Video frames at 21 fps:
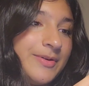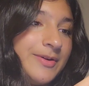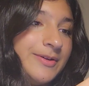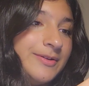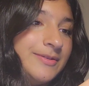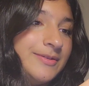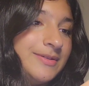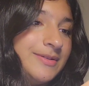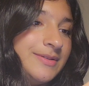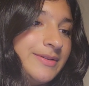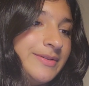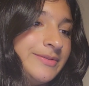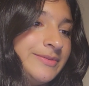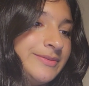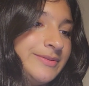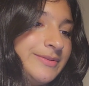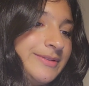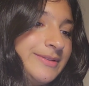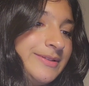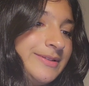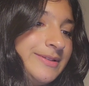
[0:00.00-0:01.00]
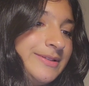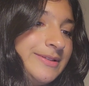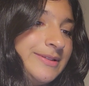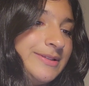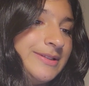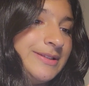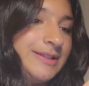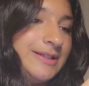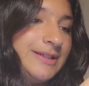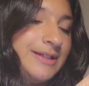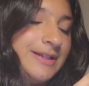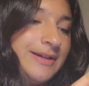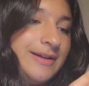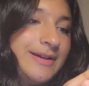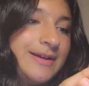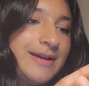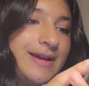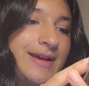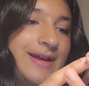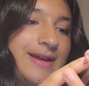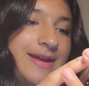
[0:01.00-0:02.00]
Pronounce.
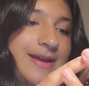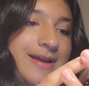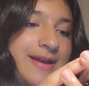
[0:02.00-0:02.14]
Okay.